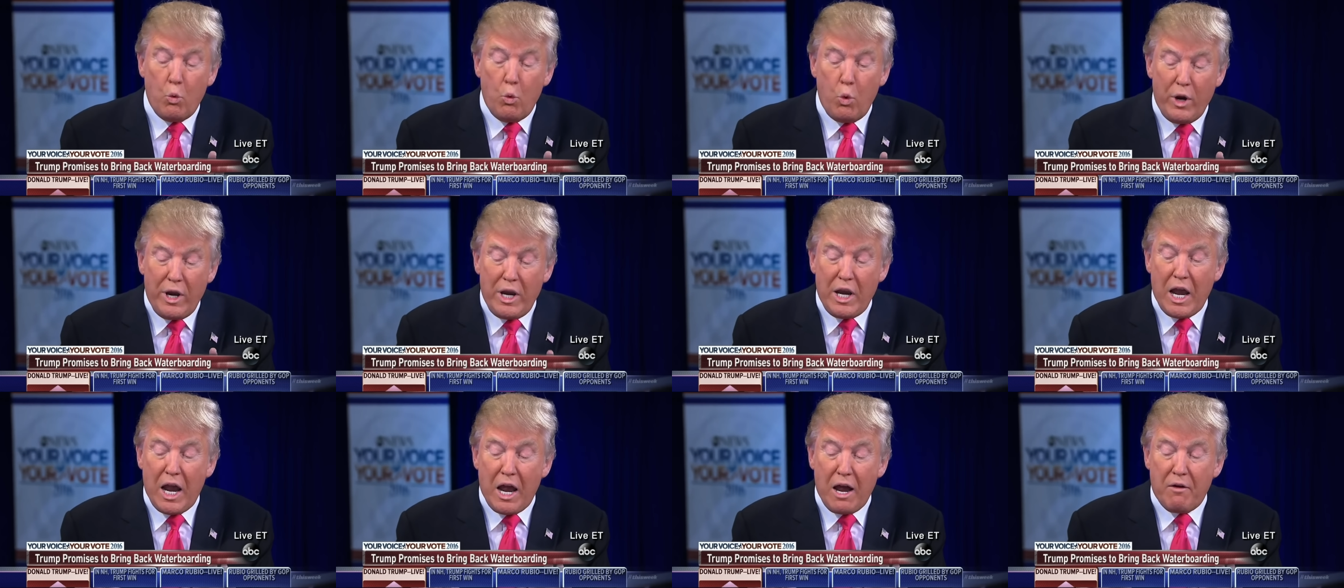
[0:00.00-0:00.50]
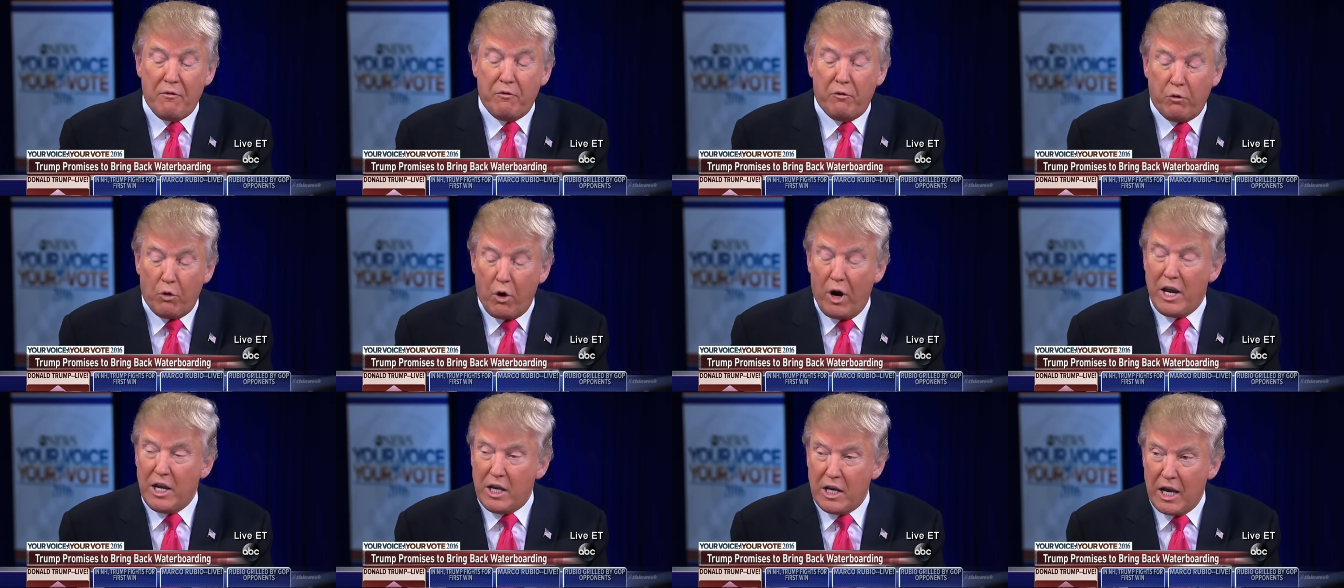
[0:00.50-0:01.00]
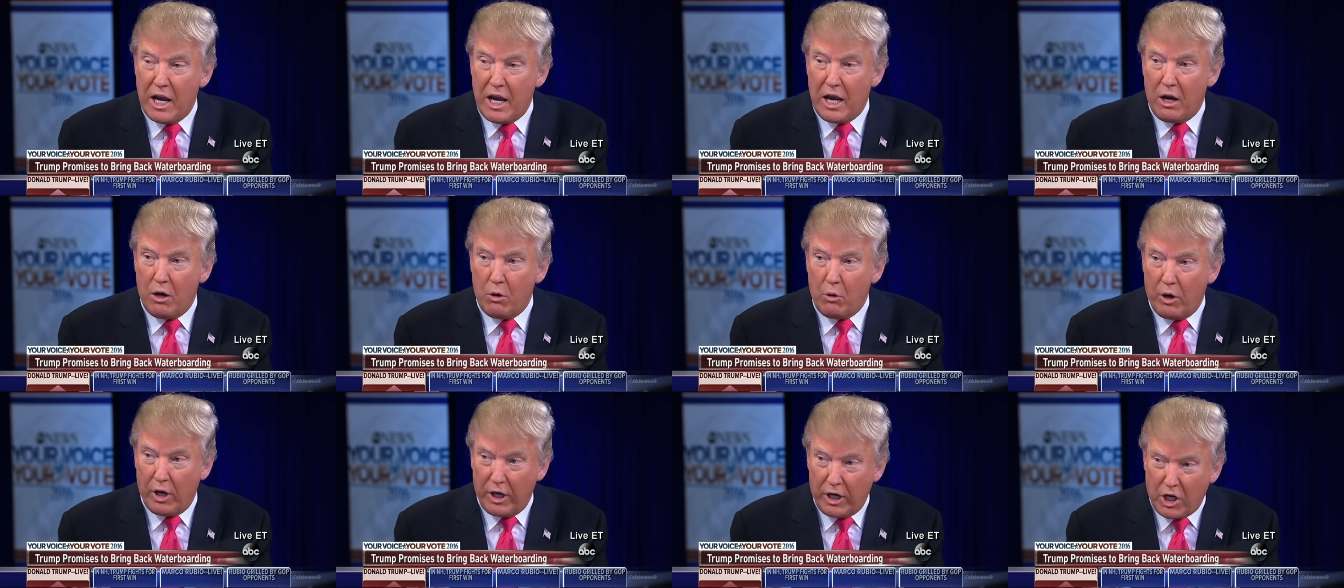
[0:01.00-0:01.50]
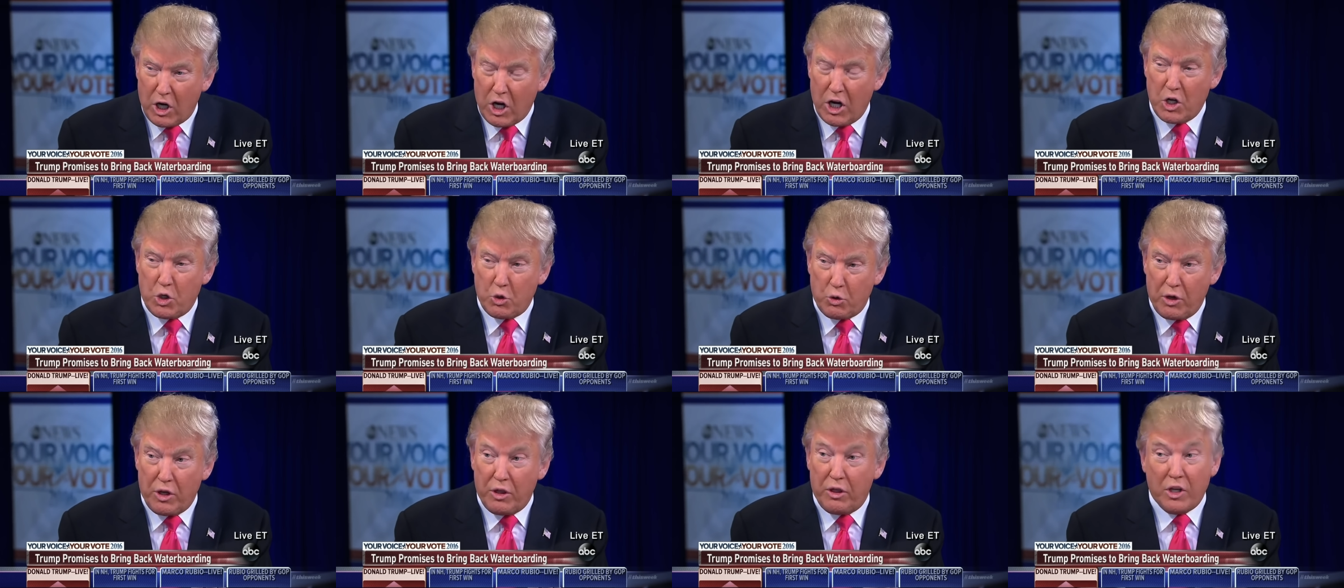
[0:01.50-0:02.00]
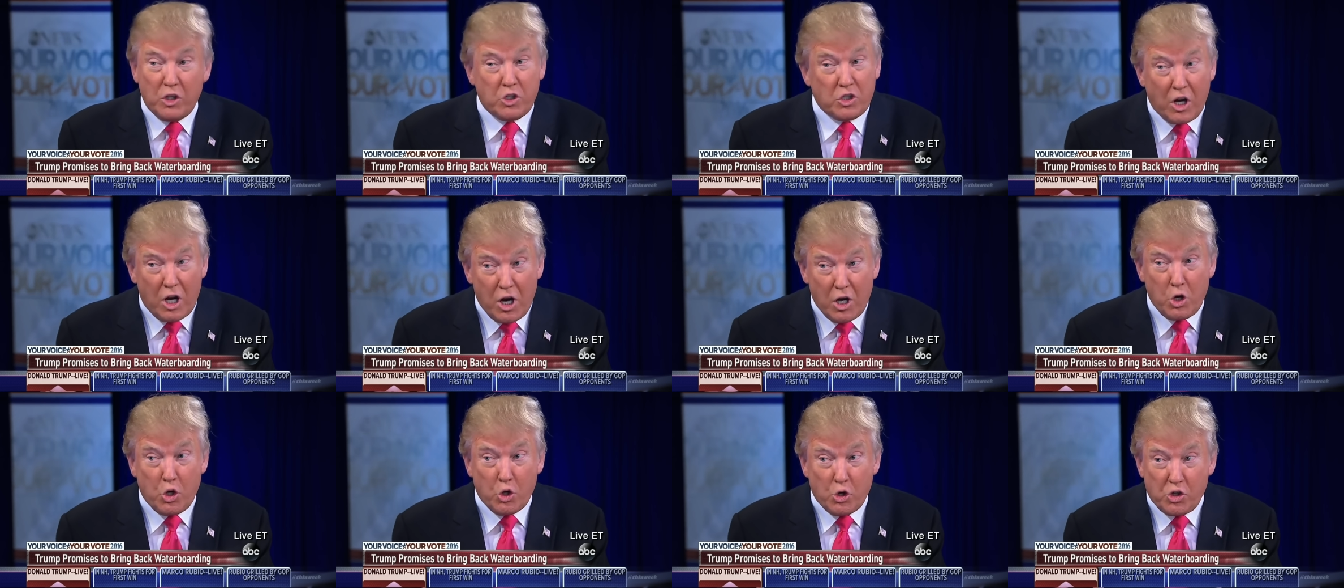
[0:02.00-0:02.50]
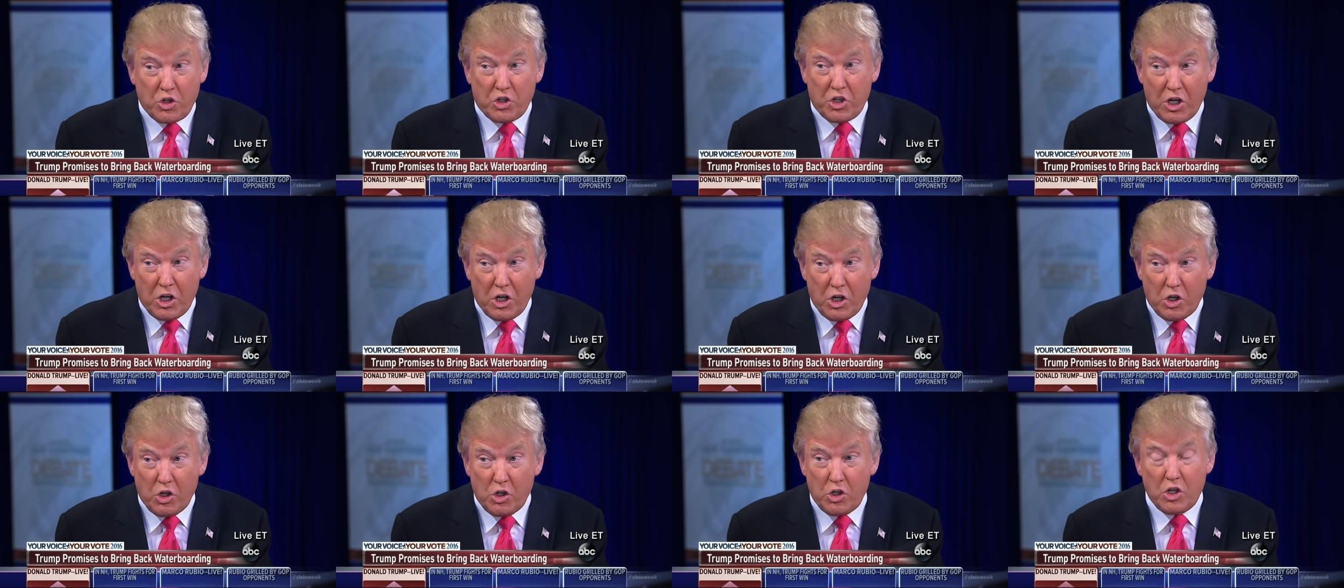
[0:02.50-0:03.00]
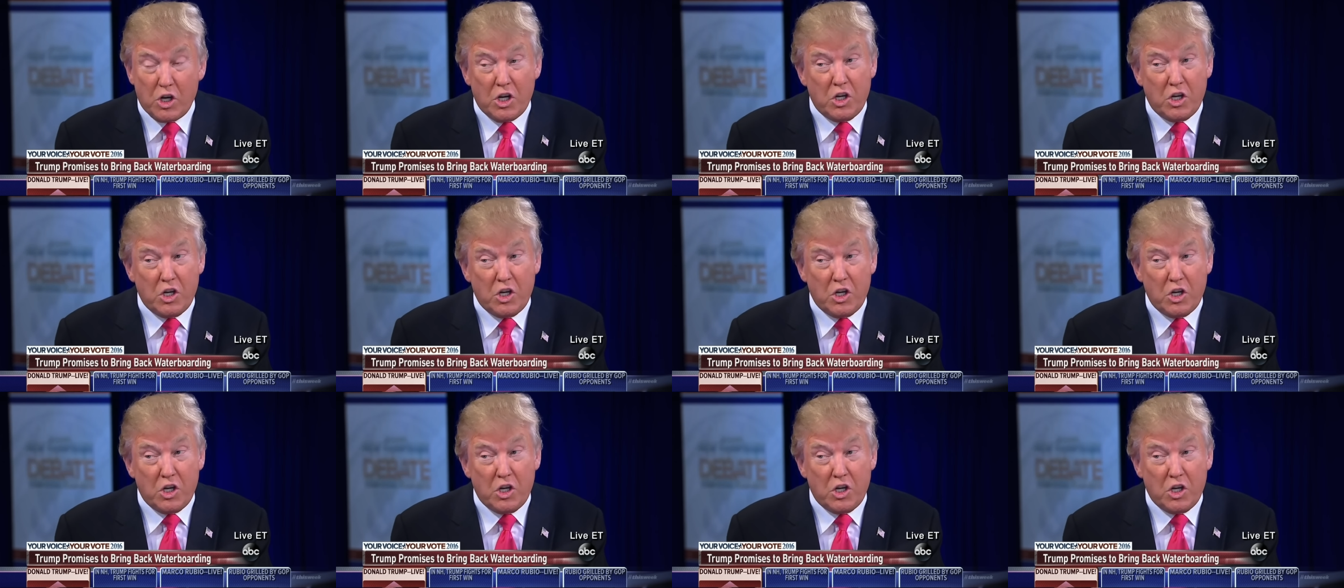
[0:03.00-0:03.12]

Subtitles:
We have right now a country that's under siege.